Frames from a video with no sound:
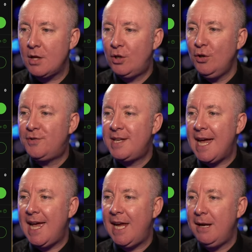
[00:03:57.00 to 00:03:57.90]
Good
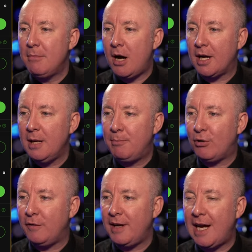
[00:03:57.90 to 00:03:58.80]
day, Market
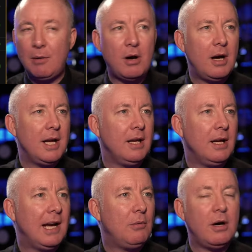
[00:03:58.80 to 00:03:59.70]
Prophet. How are you?
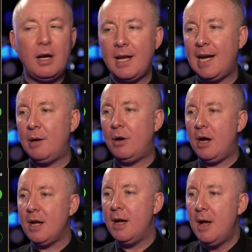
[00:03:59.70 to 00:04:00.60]
How are you? How
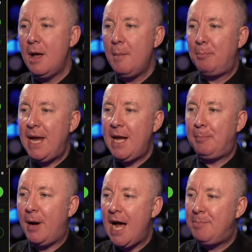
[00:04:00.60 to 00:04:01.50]
are you?
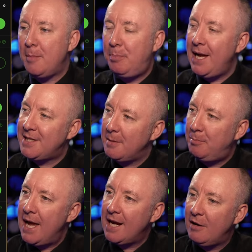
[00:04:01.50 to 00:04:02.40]
Peter Piper picked a
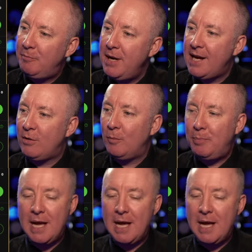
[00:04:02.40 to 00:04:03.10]
peck of pickled